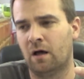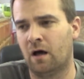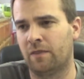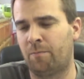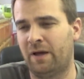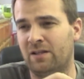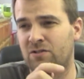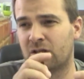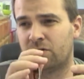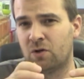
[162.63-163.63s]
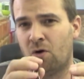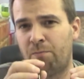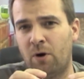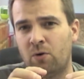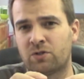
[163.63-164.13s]
The pens that
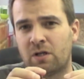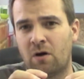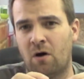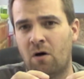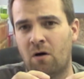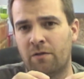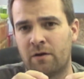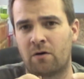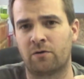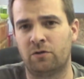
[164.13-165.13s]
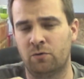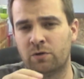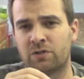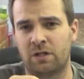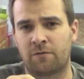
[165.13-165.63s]
don't post at all, that you
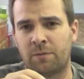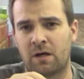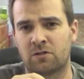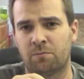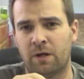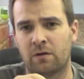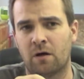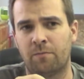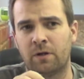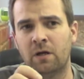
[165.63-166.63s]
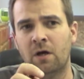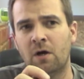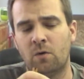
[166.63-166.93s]
would see from the Edison Pen Company,